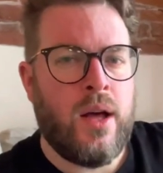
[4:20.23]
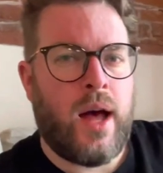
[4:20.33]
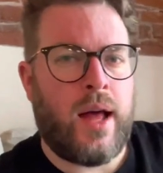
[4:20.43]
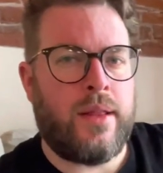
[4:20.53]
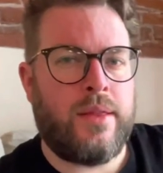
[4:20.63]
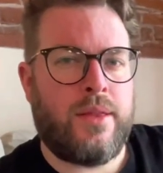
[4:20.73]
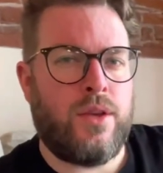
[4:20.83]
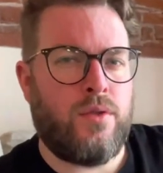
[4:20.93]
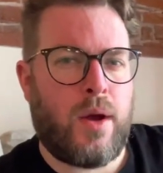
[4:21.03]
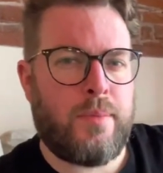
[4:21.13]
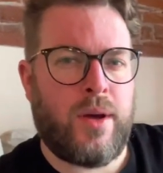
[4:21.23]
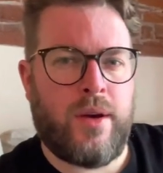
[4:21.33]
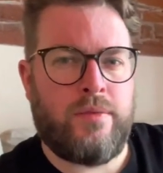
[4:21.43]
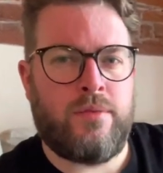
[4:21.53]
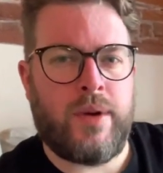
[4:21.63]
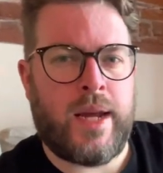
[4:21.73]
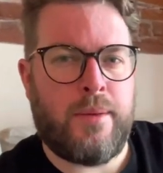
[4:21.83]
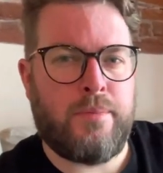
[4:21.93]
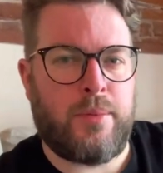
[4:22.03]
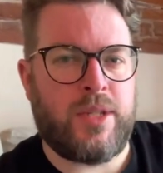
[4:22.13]
And Europa have
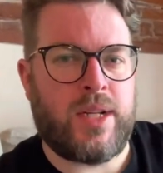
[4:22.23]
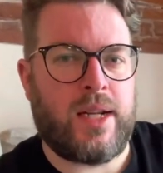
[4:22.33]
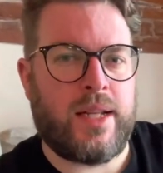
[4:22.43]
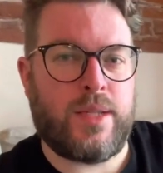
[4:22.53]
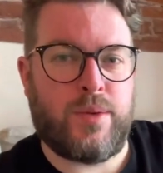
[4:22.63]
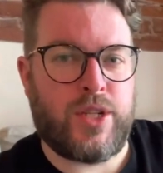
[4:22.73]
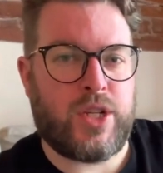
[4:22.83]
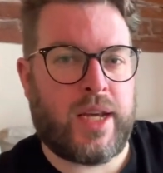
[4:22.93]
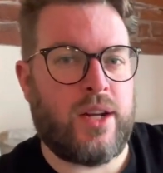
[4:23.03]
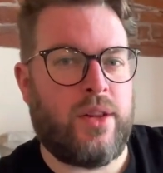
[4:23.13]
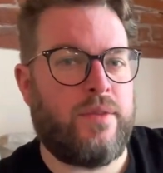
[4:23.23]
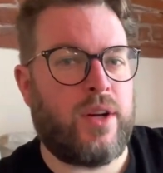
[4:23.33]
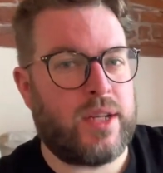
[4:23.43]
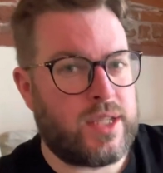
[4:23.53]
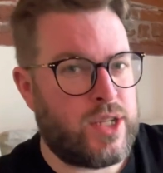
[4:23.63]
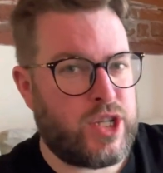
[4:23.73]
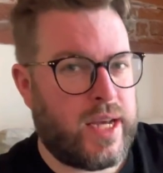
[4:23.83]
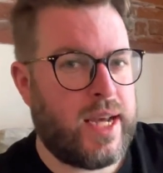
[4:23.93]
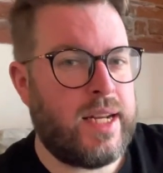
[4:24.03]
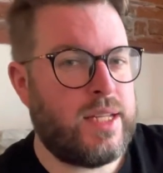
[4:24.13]
republished it like this with a chicken on the front, because the
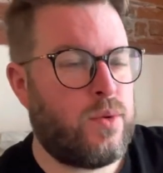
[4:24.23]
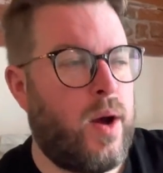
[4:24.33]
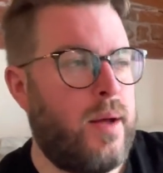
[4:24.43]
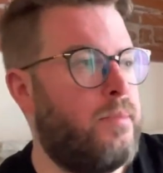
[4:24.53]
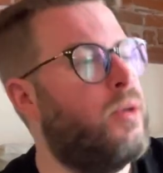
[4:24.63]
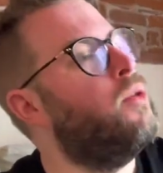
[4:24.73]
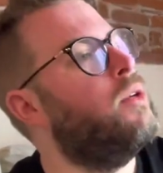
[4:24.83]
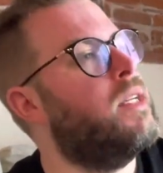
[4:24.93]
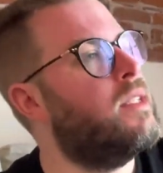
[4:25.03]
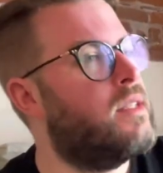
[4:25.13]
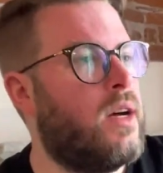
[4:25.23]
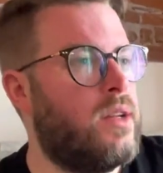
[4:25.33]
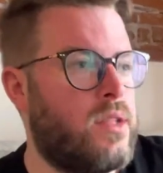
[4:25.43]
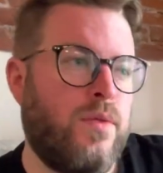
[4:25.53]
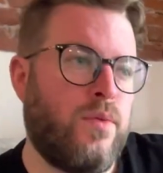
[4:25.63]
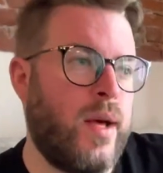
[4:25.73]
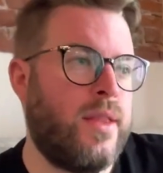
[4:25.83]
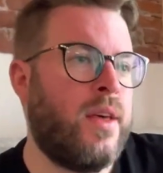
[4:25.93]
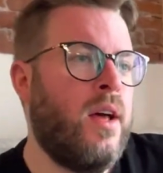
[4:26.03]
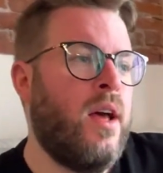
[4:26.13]
chicken is quite important. It starts off
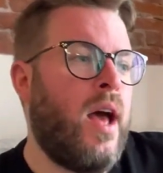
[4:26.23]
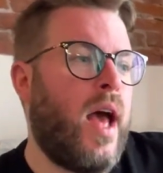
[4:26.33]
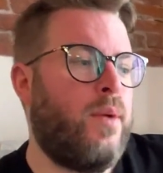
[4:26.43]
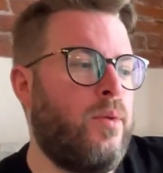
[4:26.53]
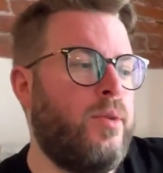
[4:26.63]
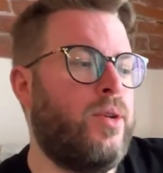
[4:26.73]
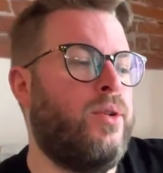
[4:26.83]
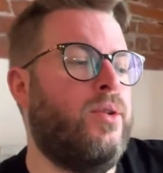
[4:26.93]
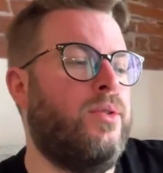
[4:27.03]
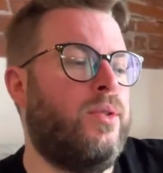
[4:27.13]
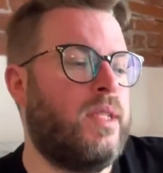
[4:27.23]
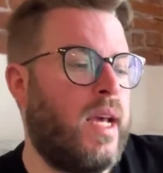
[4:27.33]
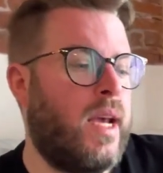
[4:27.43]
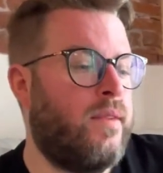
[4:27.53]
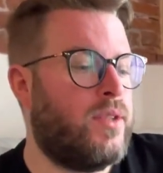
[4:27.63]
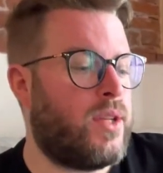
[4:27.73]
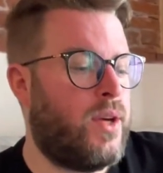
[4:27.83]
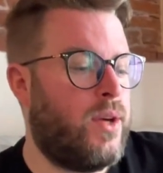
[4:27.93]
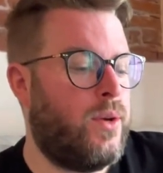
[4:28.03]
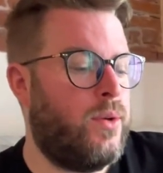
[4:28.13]
with a woman called Nives
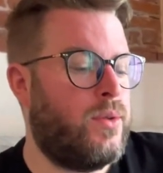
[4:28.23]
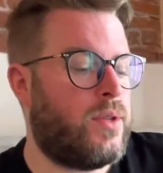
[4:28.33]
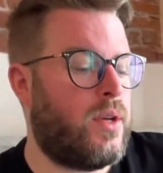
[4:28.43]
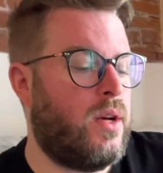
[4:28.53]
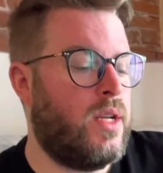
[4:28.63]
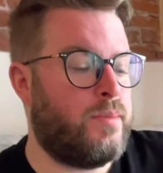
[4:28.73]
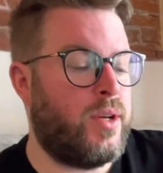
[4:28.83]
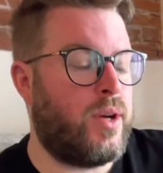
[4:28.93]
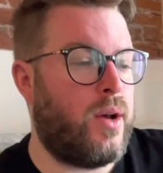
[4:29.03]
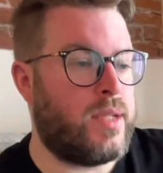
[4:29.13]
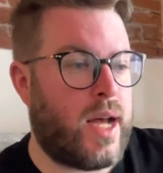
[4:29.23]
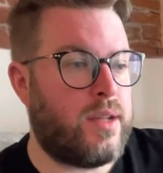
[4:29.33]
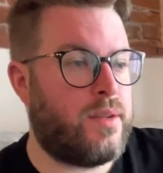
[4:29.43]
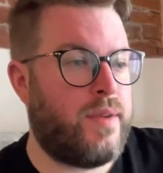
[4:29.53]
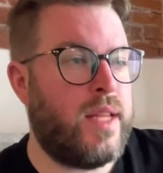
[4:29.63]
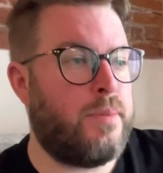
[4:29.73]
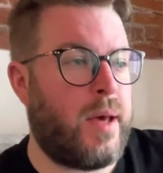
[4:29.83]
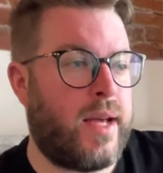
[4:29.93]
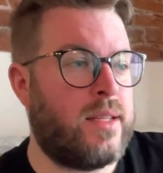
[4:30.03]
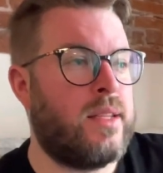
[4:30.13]
whose husband goes out to feed the
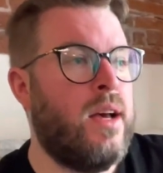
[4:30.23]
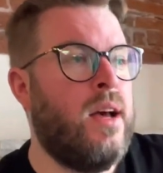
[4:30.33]
pigs